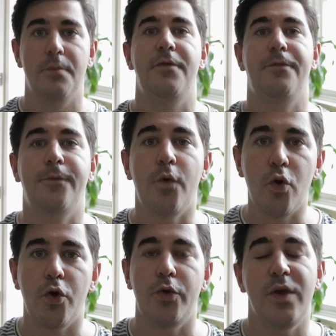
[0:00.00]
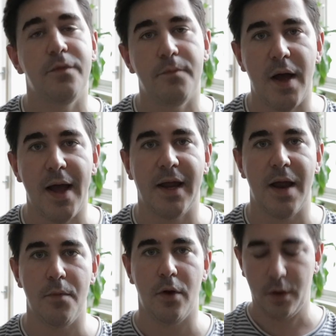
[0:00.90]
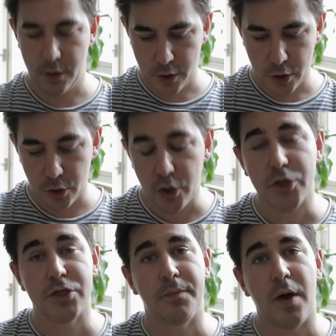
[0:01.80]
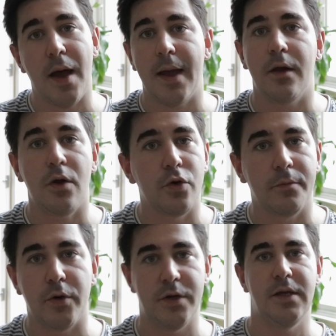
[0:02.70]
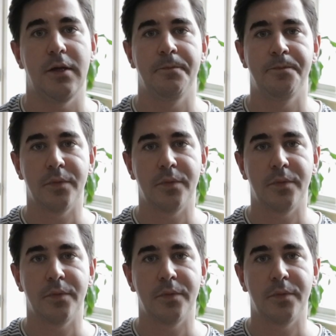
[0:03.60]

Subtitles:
before you even buy a camera. Look to buy an older body.